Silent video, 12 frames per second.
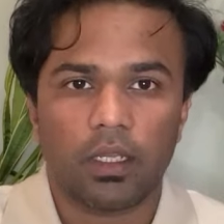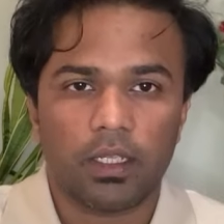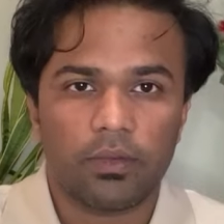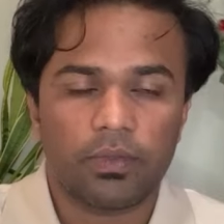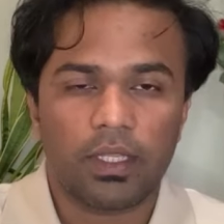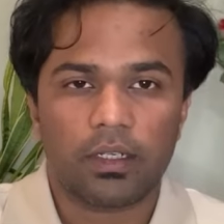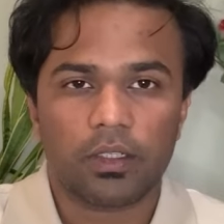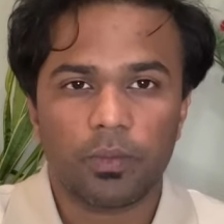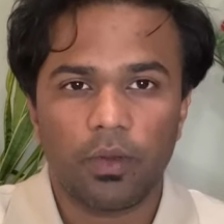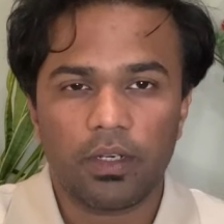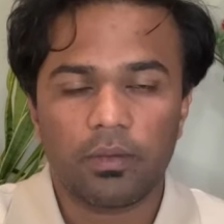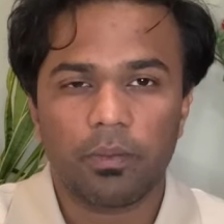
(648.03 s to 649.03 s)
If there are
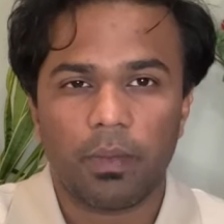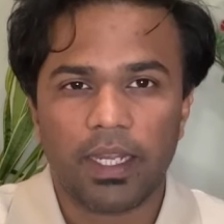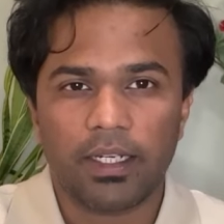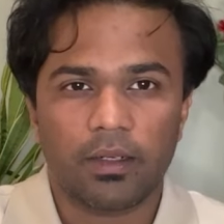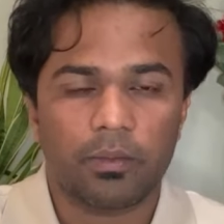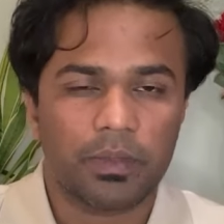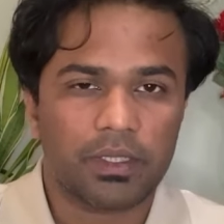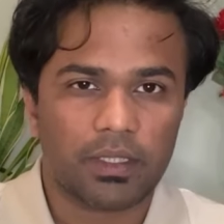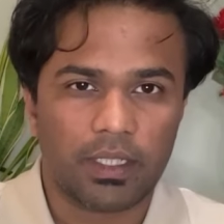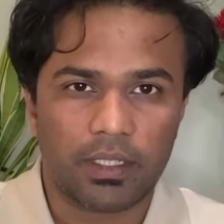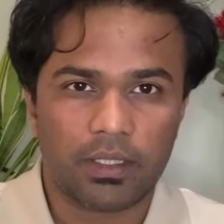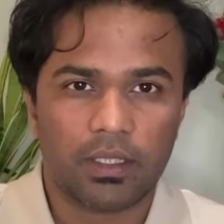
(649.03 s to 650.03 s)
smaller minor
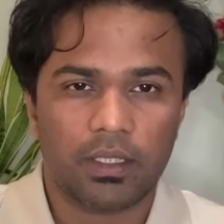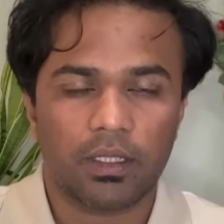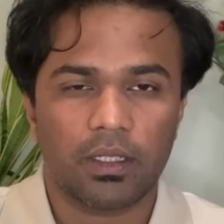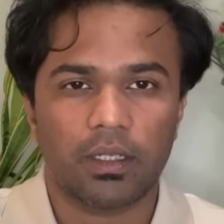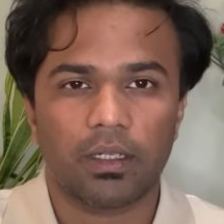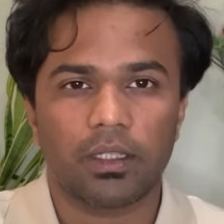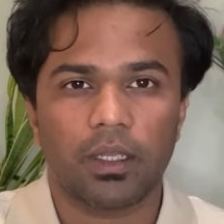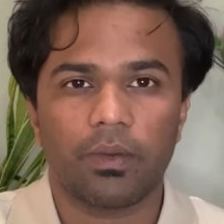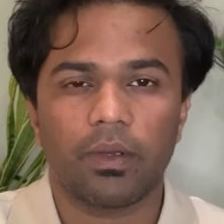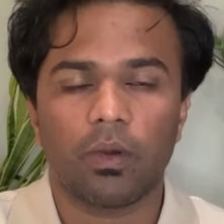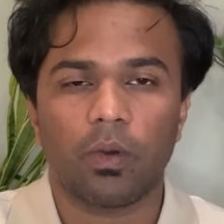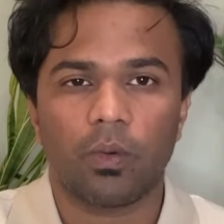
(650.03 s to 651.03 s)
mistakes, they
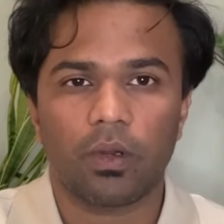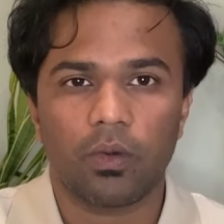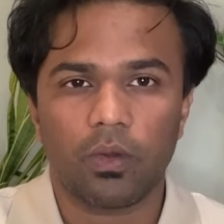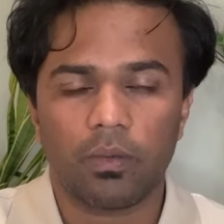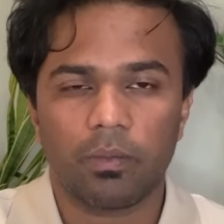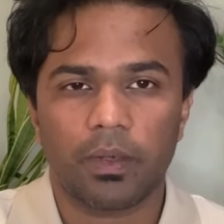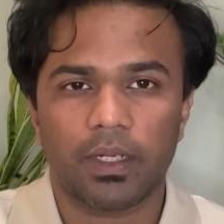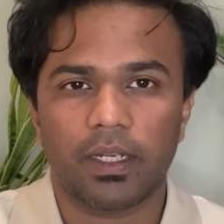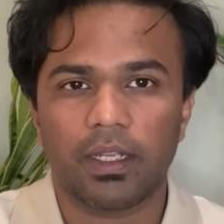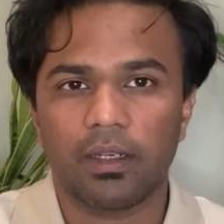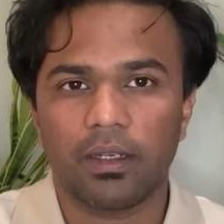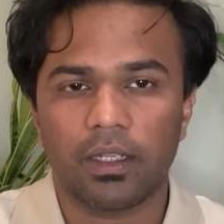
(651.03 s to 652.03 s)
will overlook, but
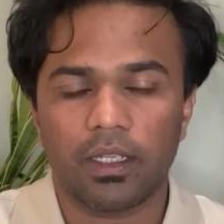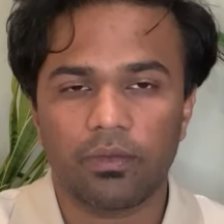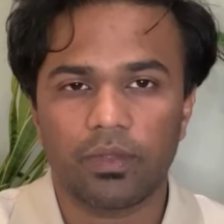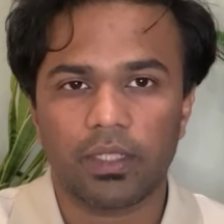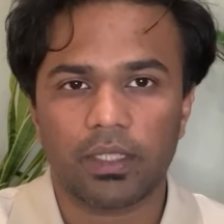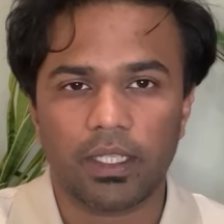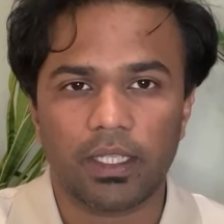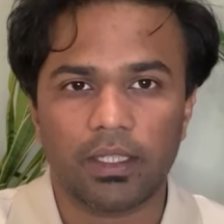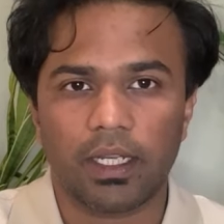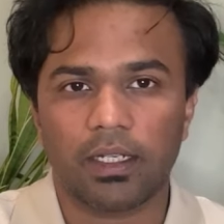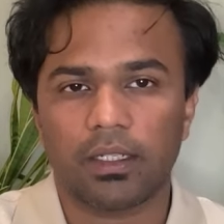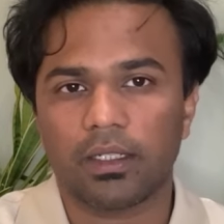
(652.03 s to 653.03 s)
then if they think
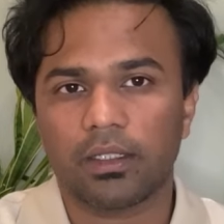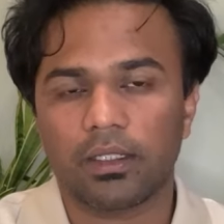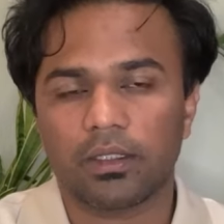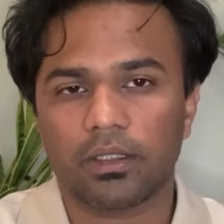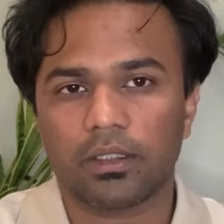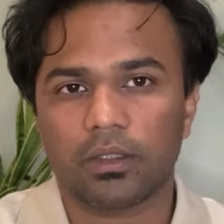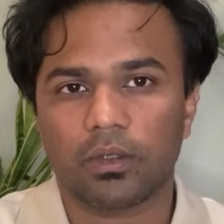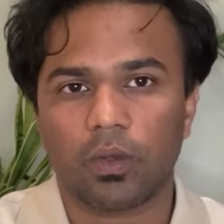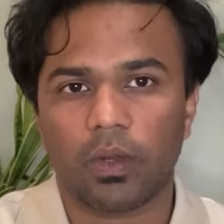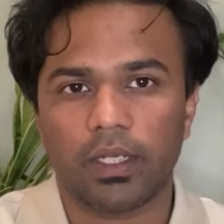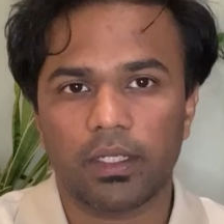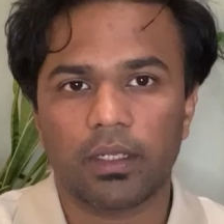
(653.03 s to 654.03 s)
that this is
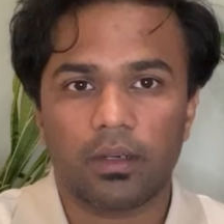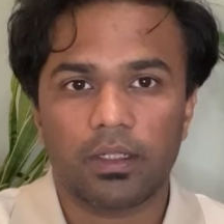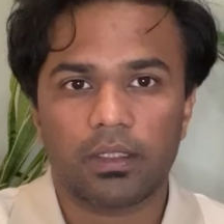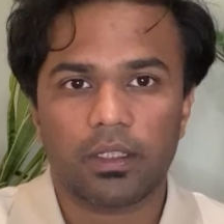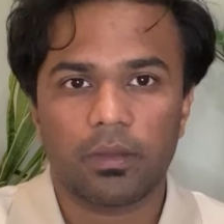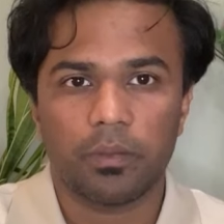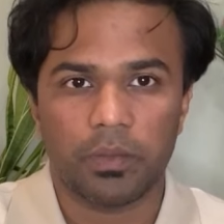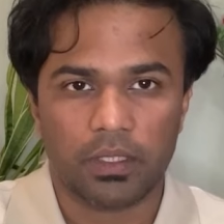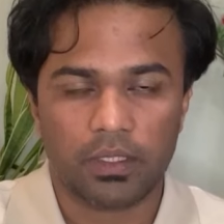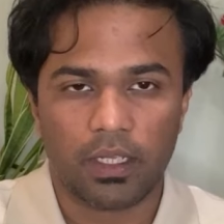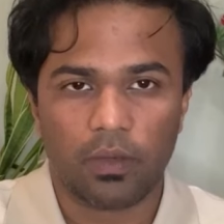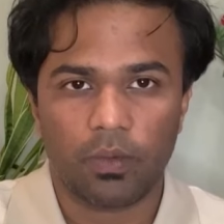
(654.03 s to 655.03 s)
quite a risky
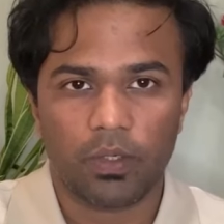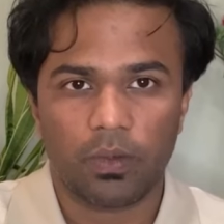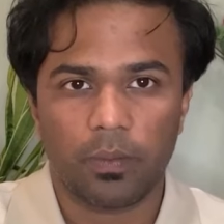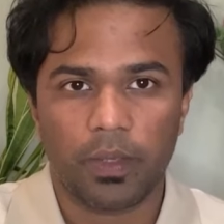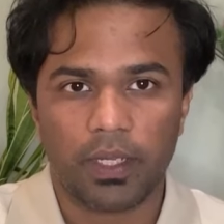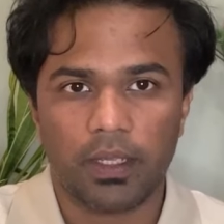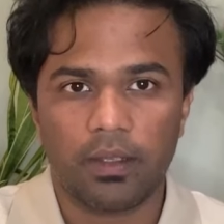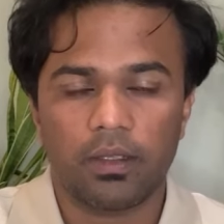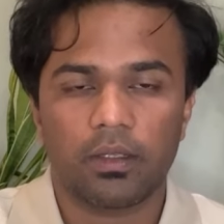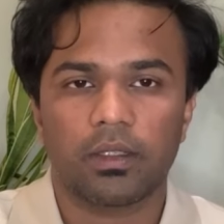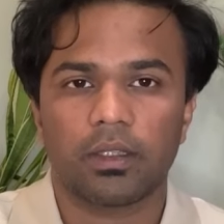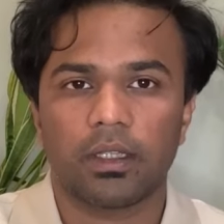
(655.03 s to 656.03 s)
mistake what you're making,
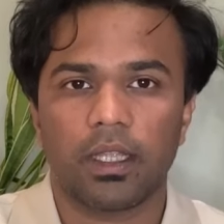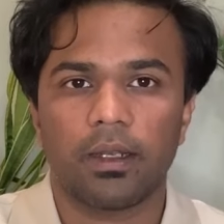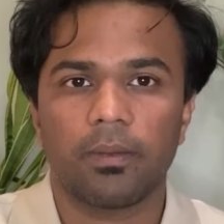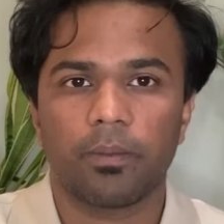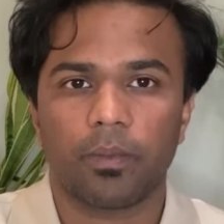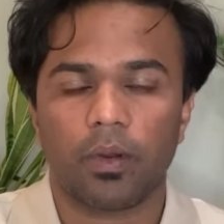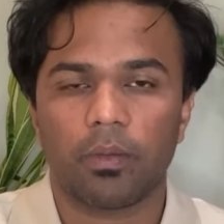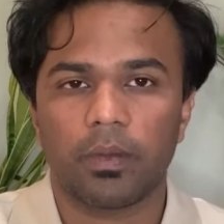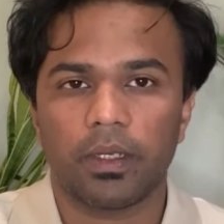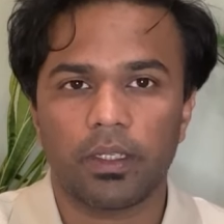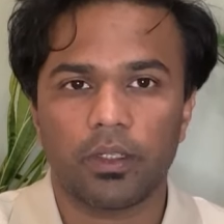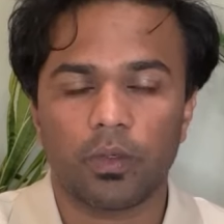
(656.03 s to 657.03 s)
then
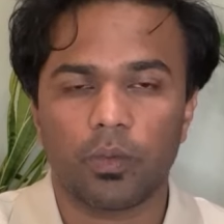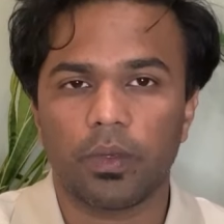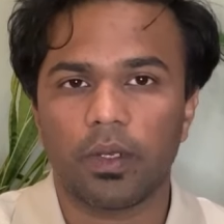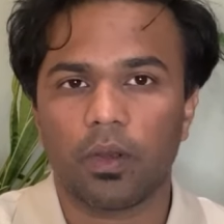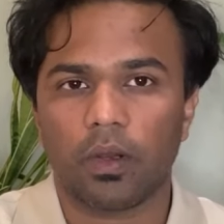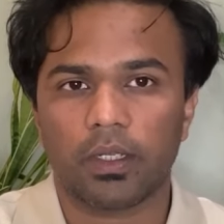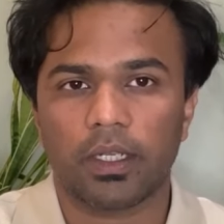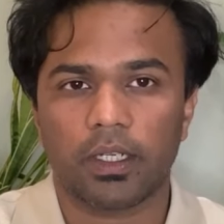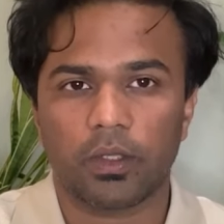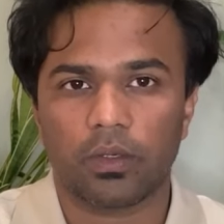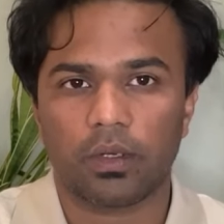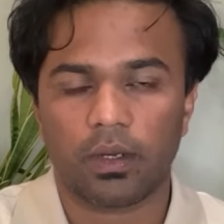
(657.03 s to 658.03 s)
probably you will not get
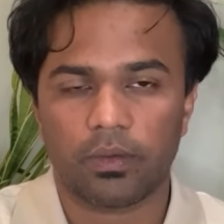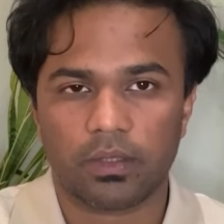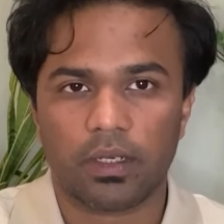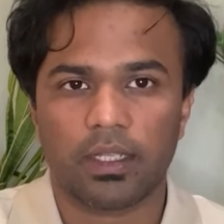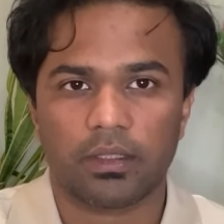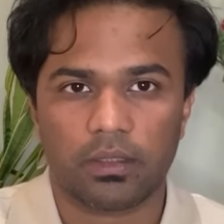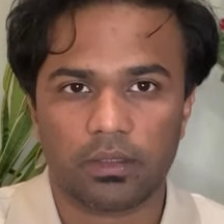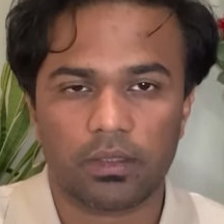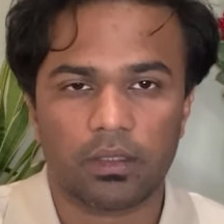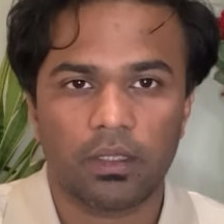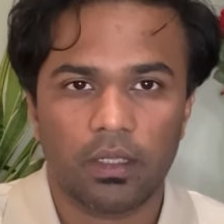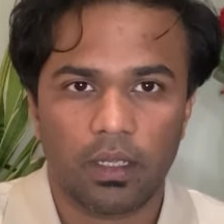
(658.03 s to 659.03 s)
your driver's license.